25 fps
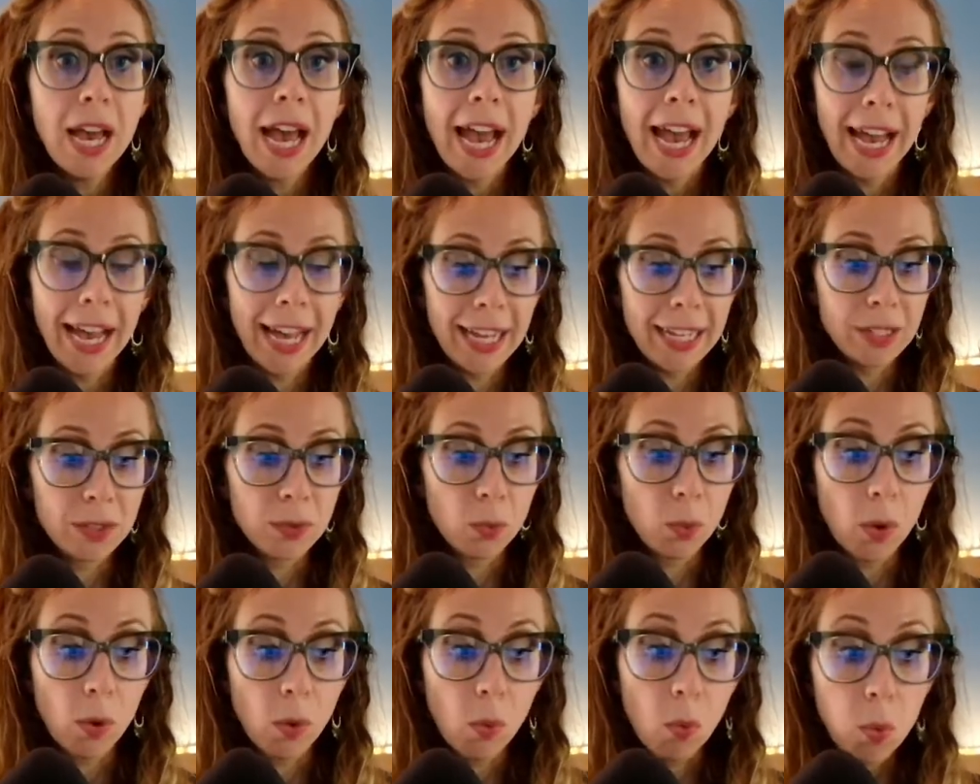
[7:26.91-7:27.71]
And
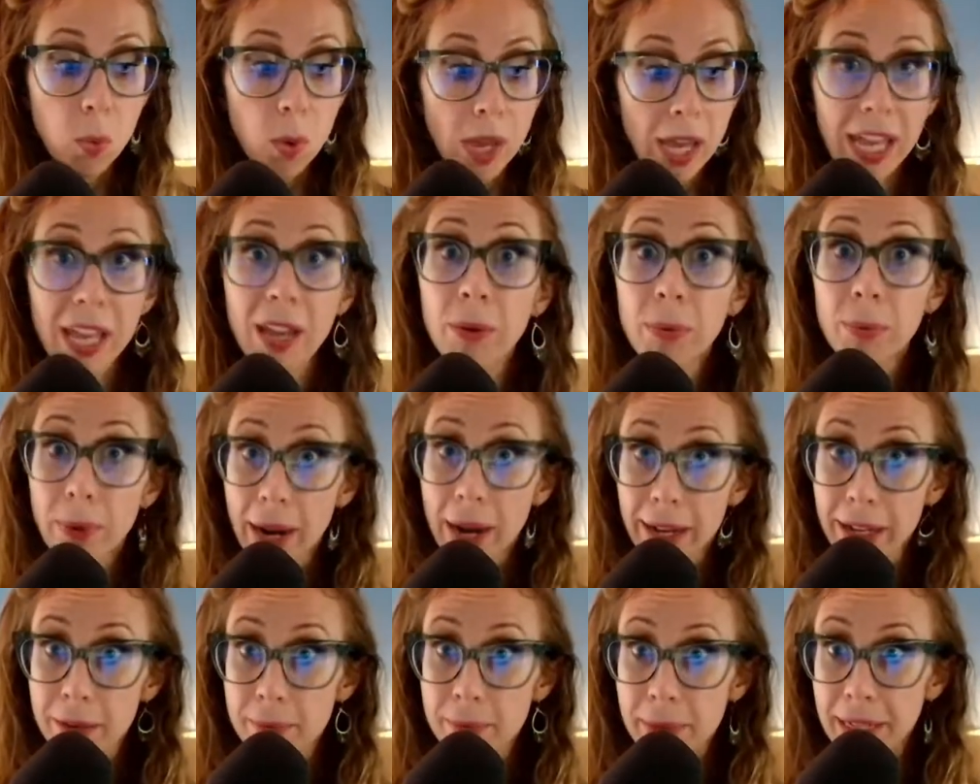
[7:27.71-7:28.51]
what we
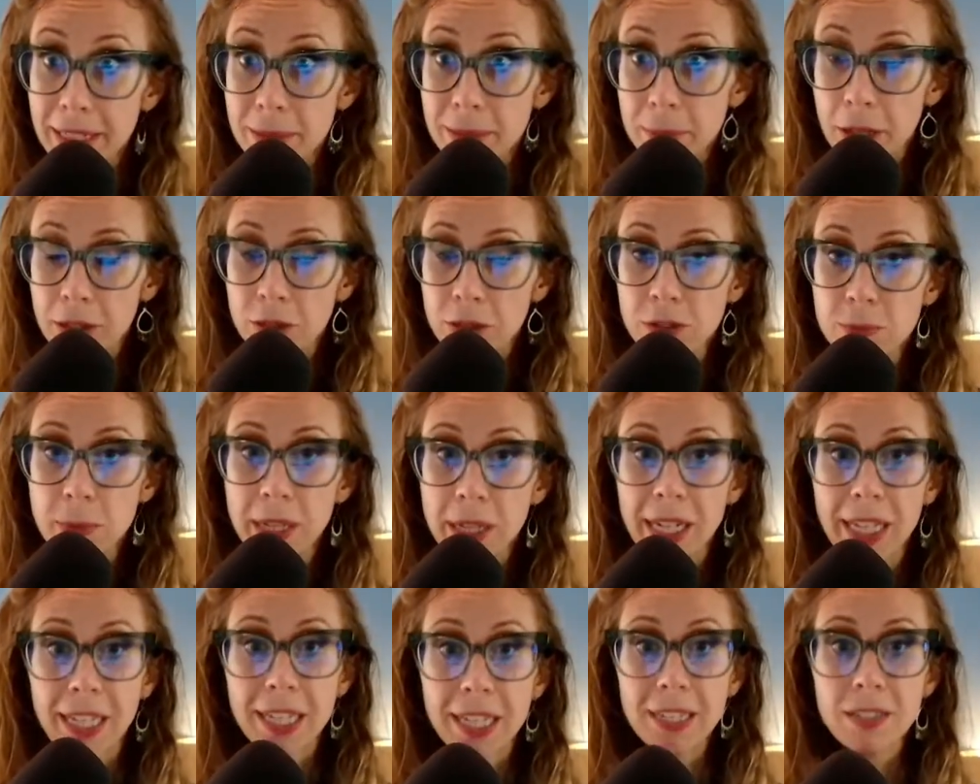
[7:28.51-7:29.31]
recommend at Mongoose
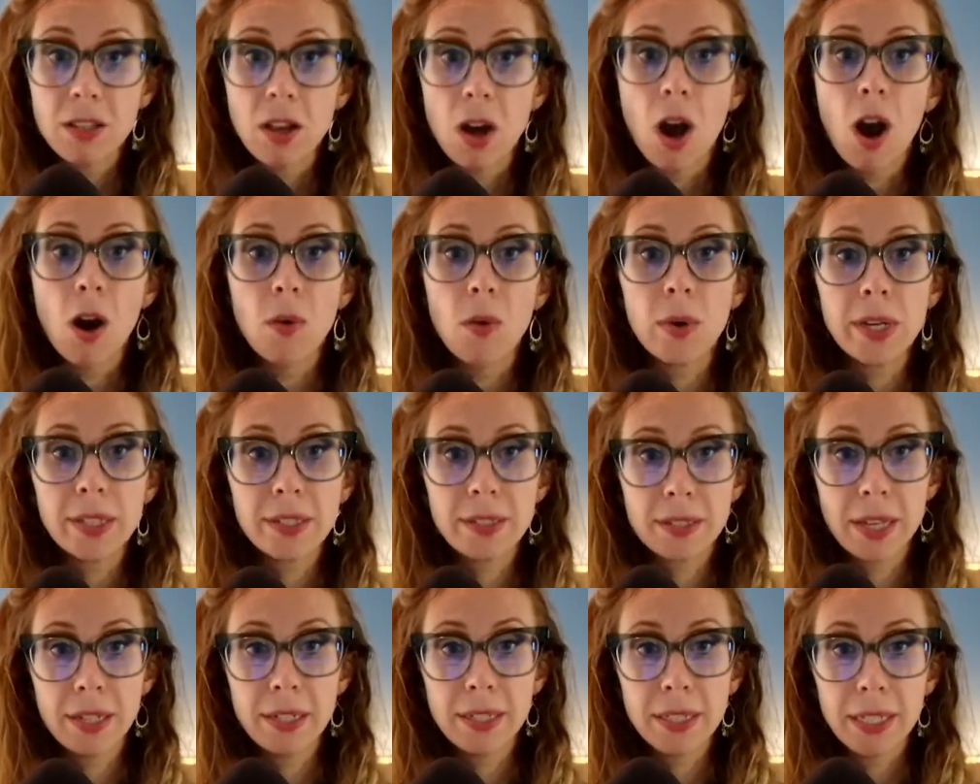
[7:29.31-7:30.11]
Media is always
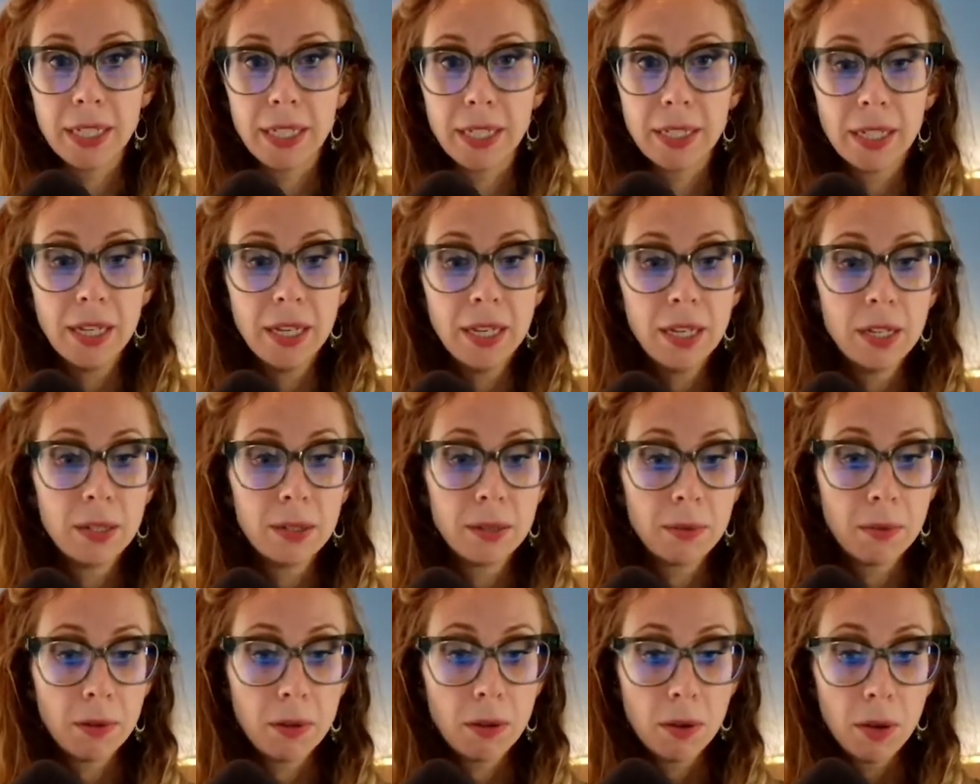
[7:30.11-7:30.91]
sending
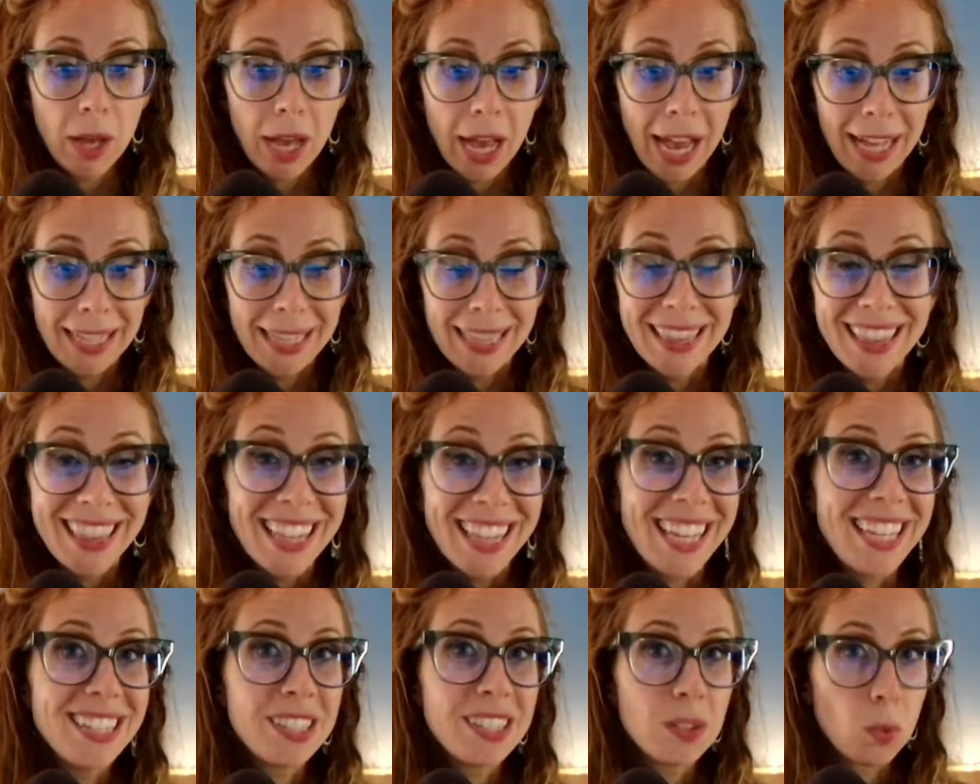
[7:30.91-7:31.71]
at
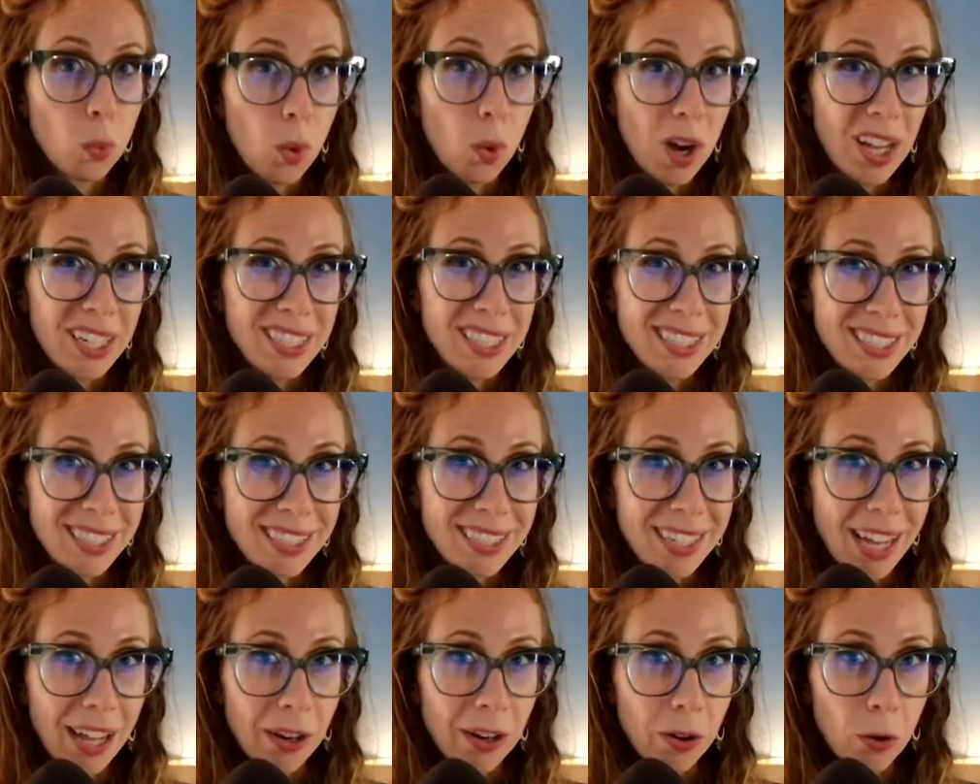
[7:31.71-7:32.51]
least one did
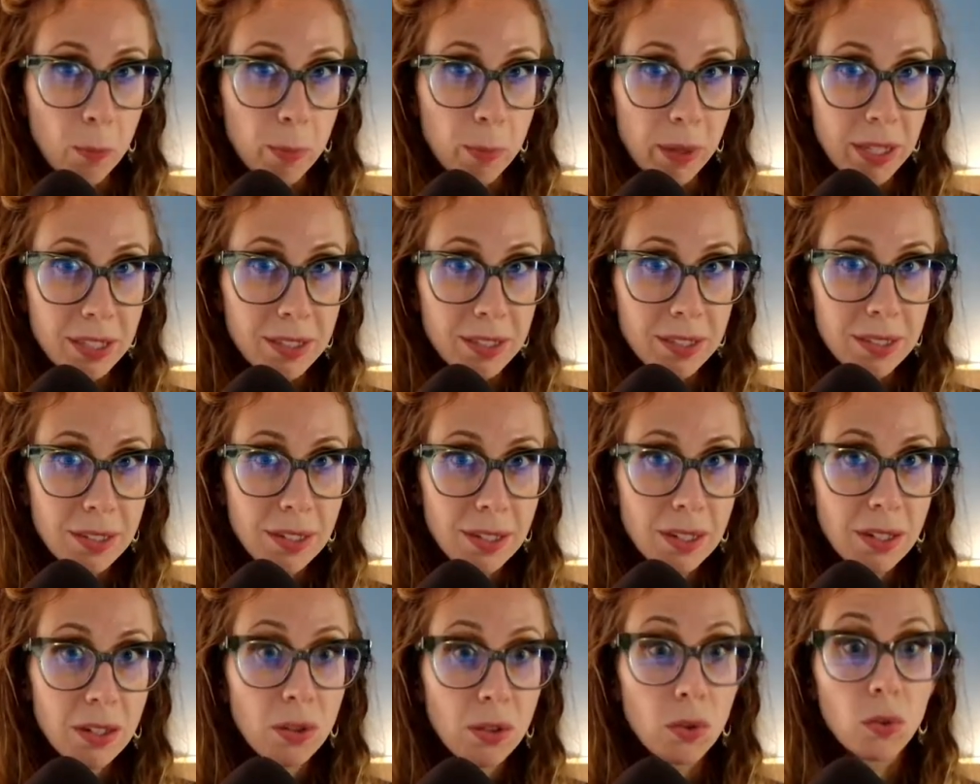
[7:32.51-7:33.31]
not open,
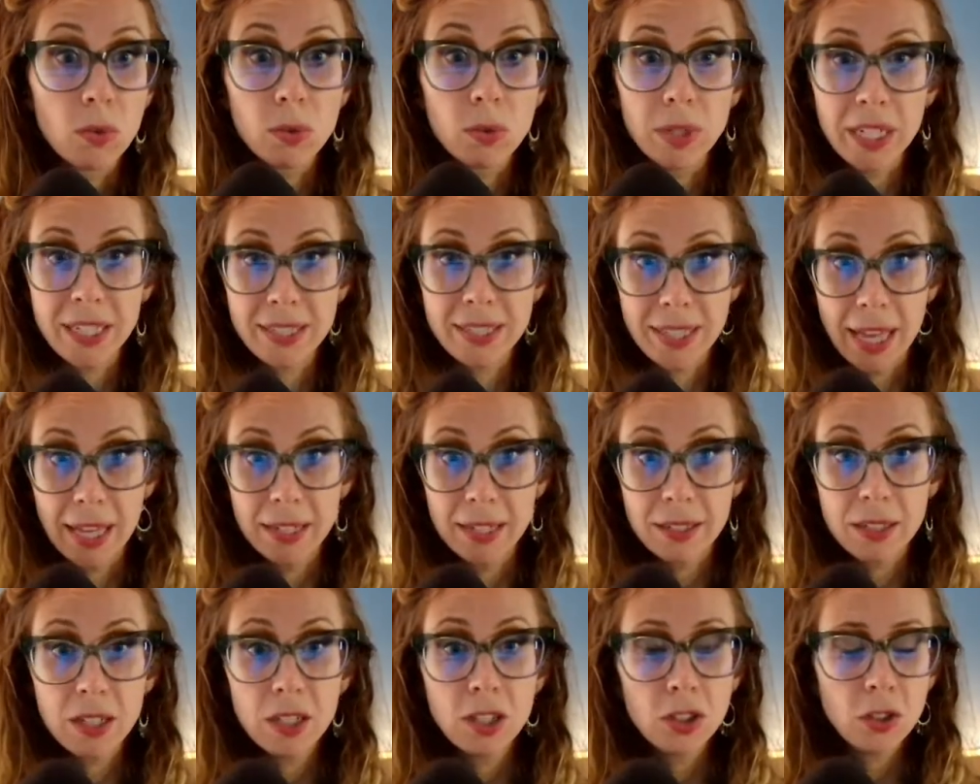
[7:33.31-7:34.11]
resend.